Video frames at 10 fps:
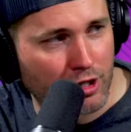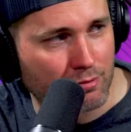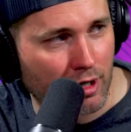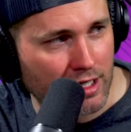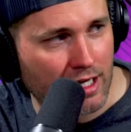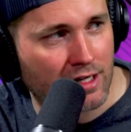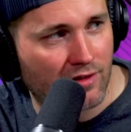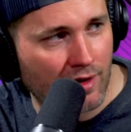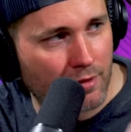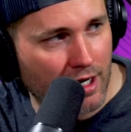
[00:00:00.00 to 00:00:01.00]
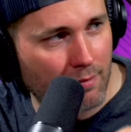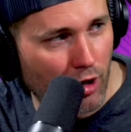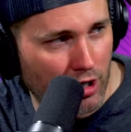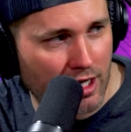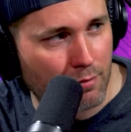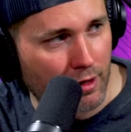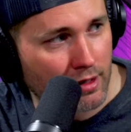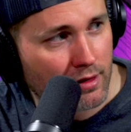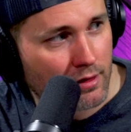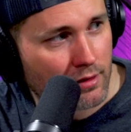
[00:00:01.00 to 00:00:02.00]
dump a bunch of money into something I'm not
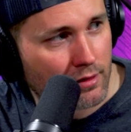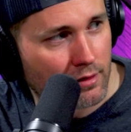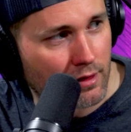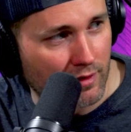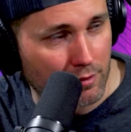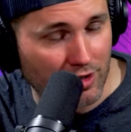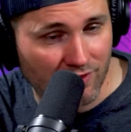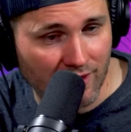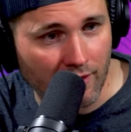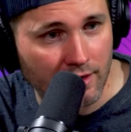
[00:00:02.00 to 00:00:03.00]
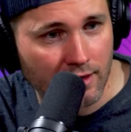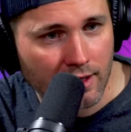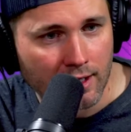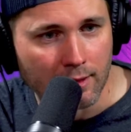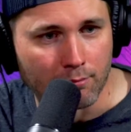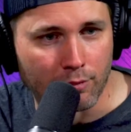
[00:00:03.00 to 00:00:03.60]
keeping because right. I'm going to sell it.